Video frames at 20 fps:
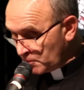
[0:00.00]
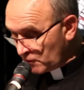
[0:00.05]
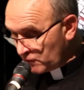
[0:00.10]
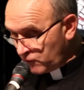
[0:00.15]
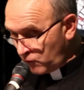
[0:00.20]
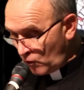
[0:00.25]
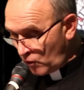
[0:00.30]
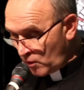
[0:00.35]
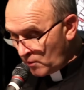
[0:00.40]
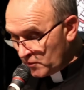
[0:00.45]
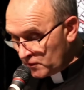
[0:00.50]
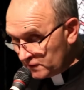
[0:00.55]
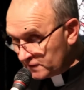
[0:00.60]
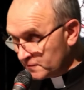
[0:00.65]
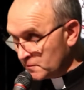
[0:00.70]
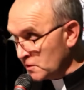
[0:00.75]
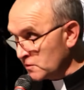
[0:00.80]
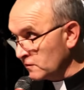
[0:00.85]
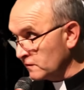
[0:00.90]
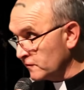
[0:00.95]
a plank in a
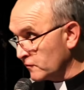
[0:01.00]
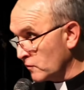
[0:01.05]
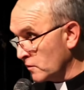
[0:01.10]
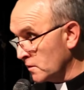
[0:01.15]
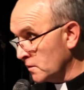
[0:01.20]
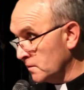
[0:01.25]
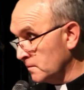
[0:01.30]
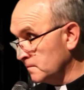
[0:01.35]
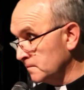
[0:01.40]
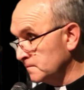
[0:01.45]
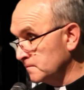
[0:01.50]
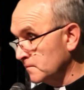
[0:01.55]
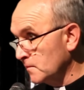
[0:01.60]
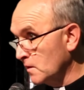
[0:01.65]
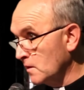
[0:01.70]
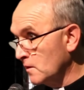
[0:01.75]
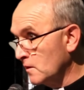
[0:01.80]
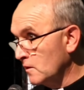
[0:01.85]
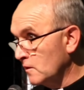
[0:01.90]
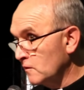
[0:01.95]
pattern that looked like a
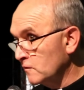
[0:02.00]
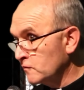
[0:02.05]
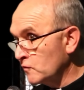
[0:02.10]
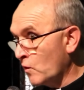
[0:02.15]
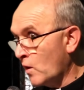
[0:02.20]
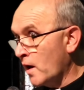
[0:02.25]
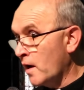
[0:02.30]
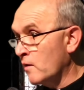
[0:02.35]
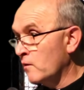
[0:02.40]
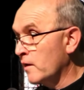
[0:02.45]
star.